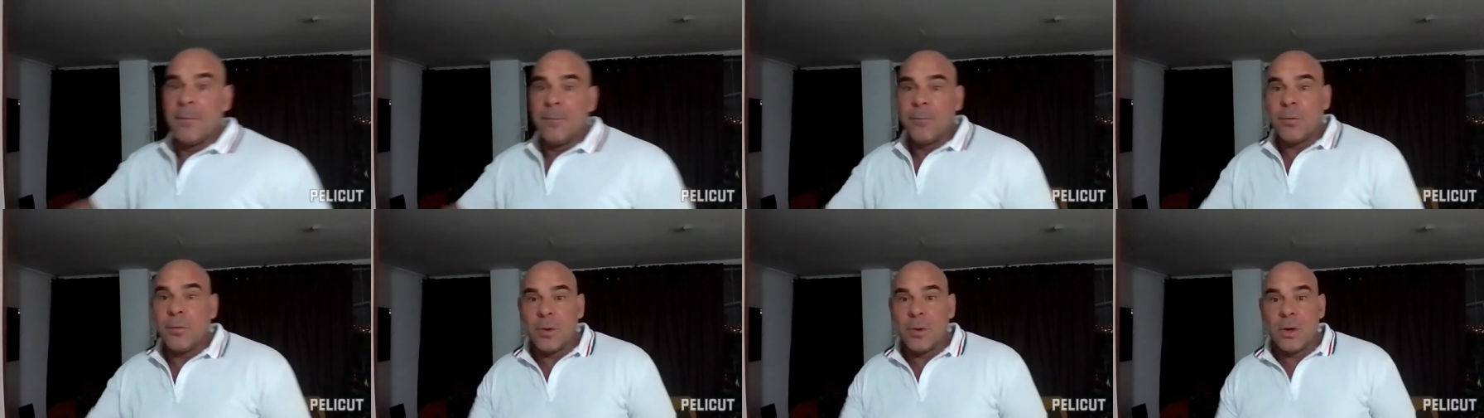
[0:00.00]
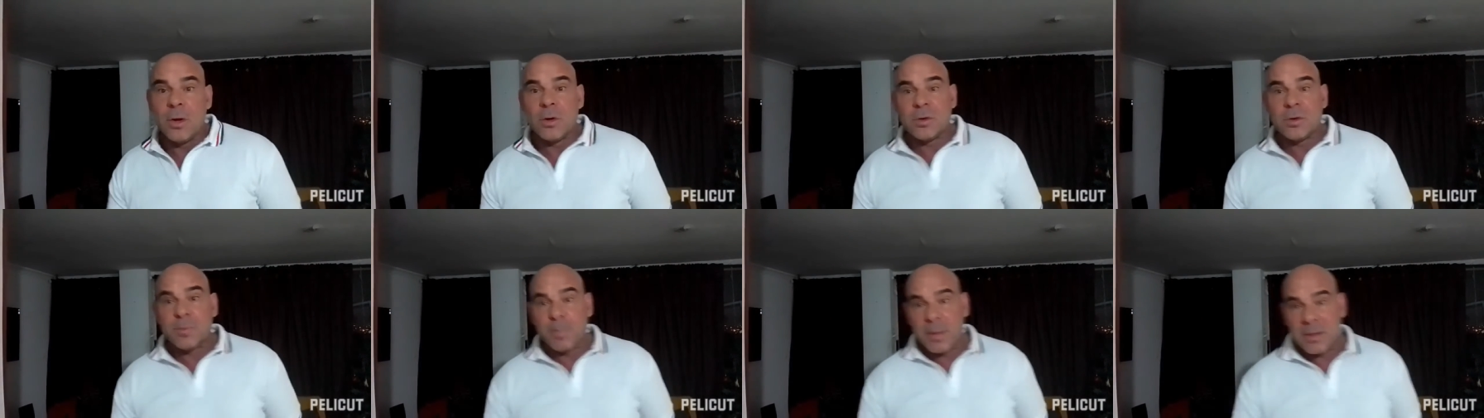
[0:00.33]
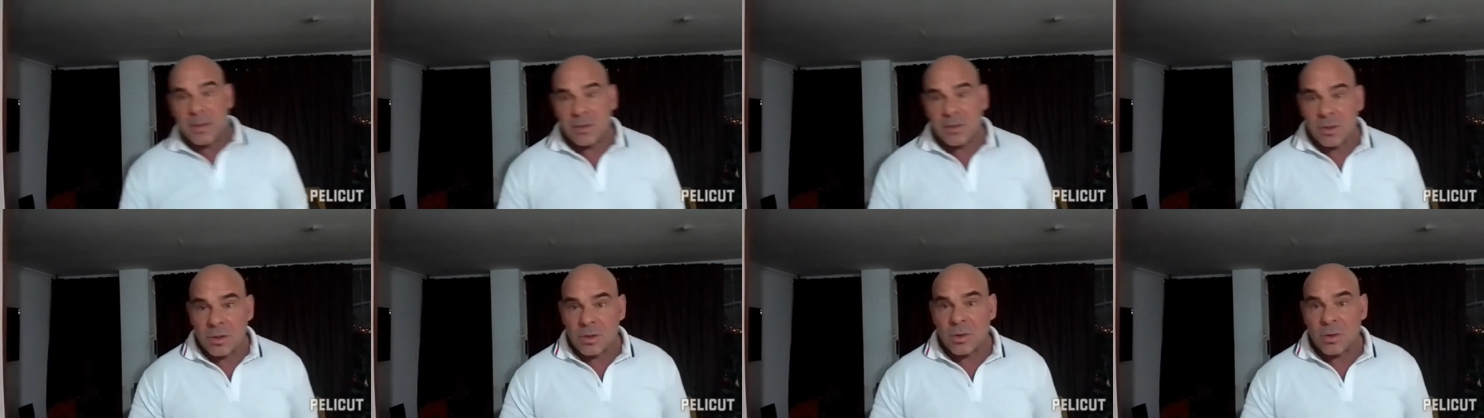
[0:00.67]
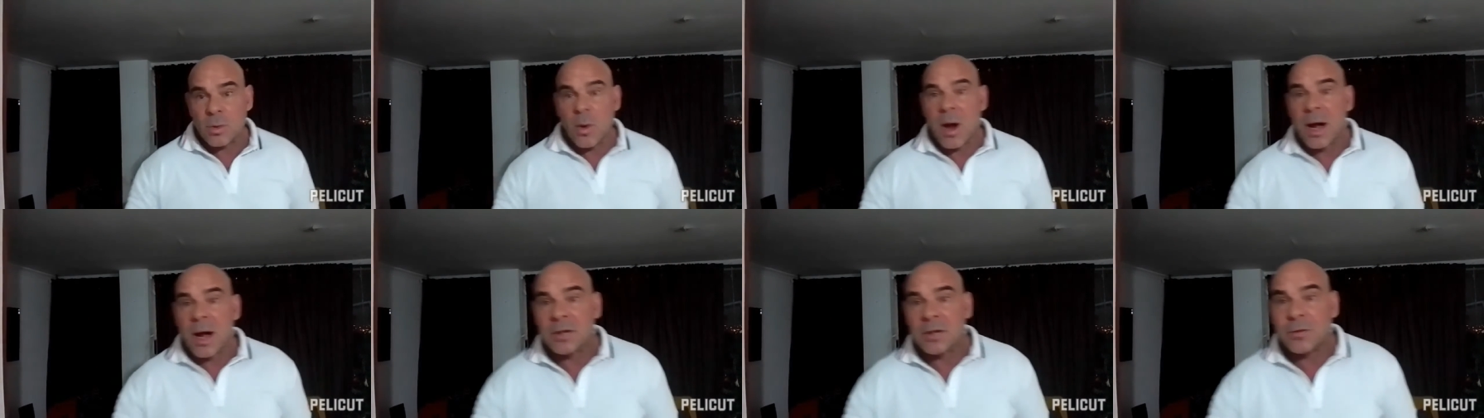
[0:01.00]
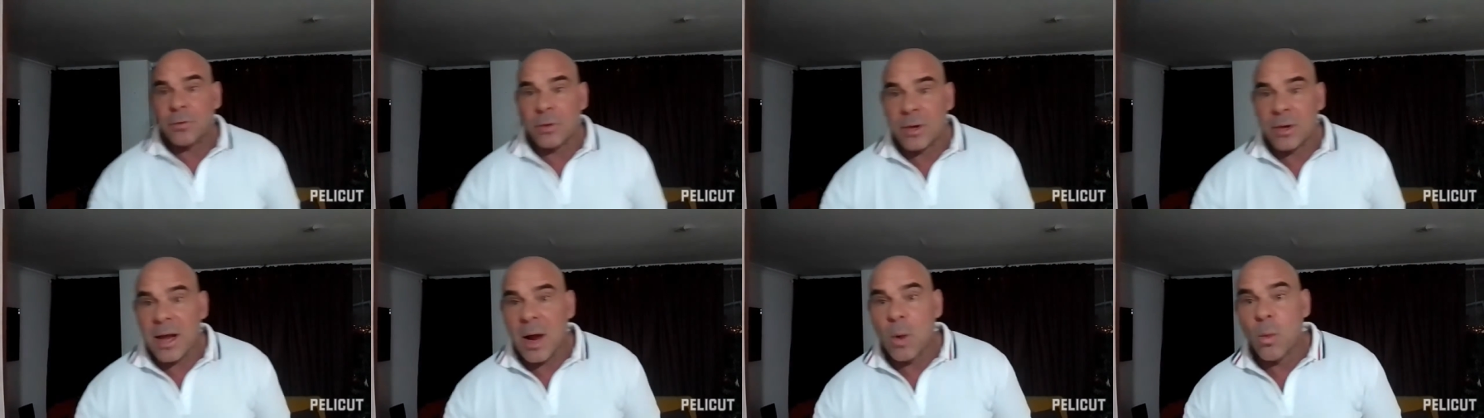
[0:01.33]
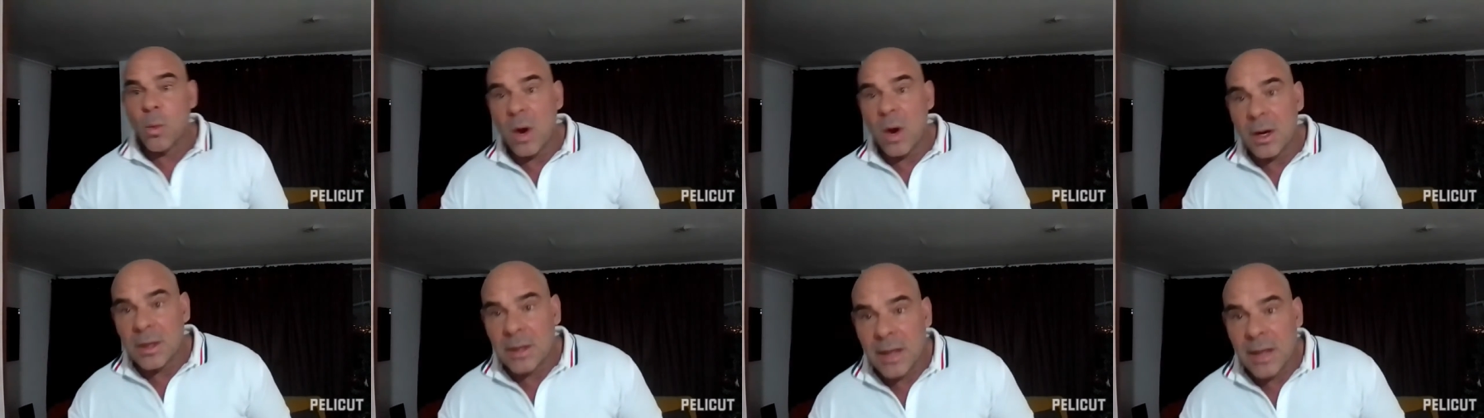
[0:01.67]
for those pistol squats, for that
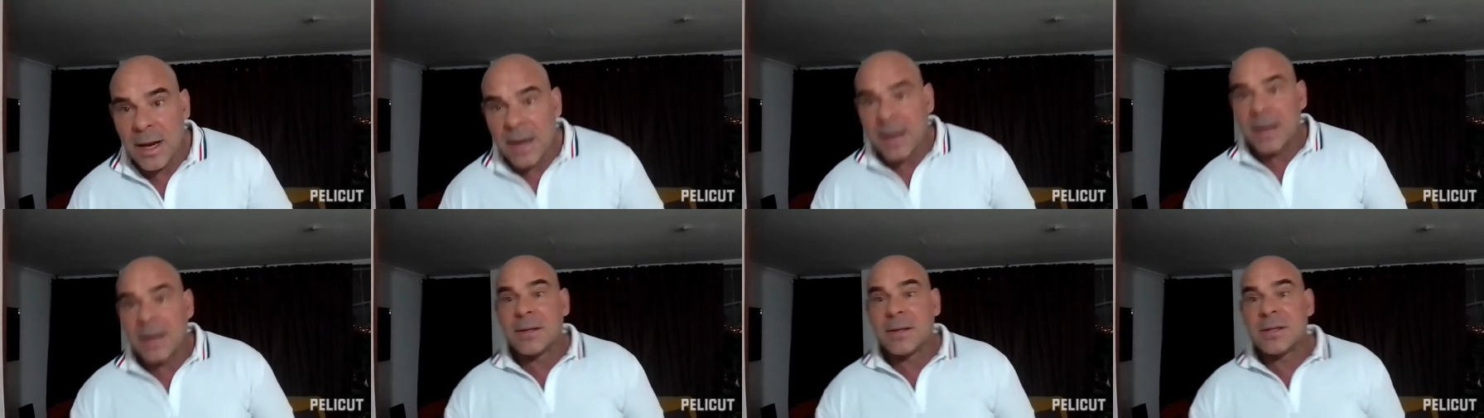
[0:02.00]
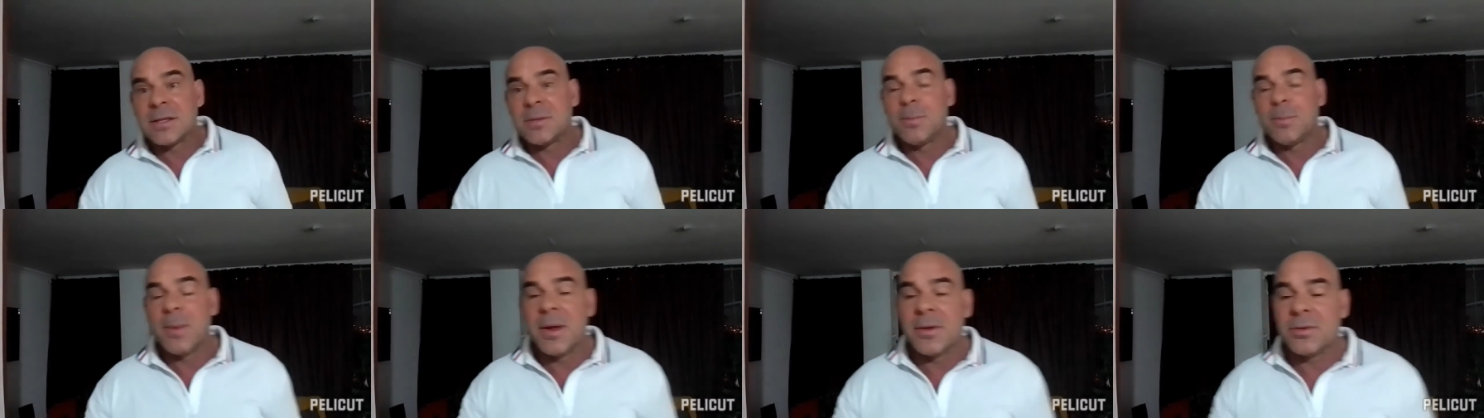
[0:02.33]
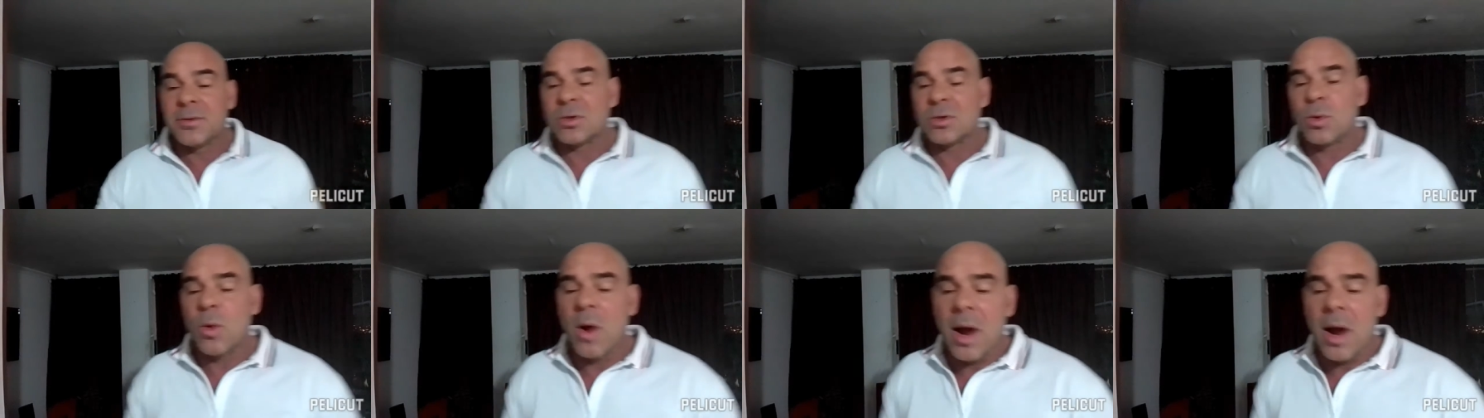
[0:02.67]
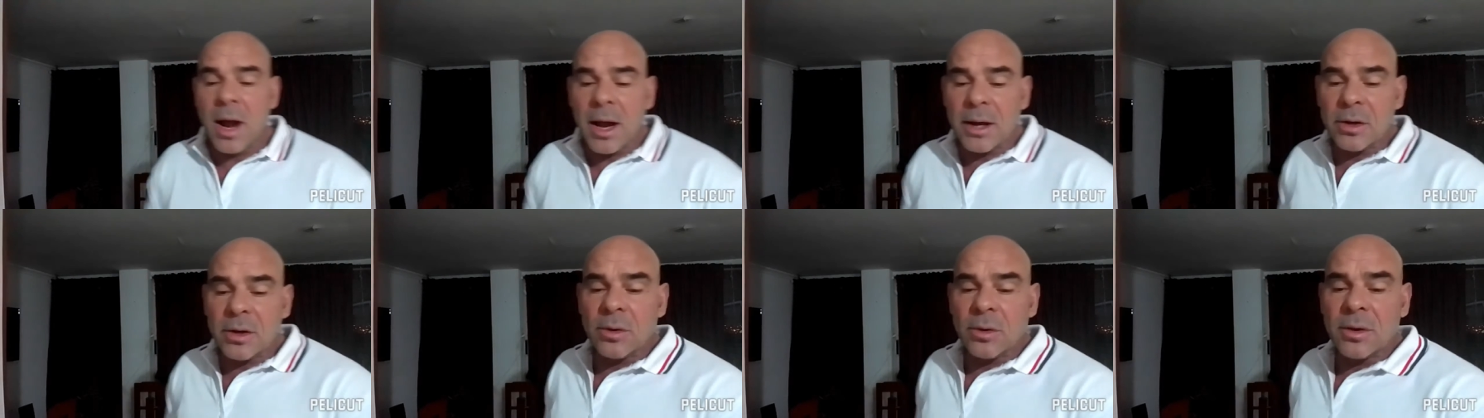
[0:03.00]
one-legged Smith squat,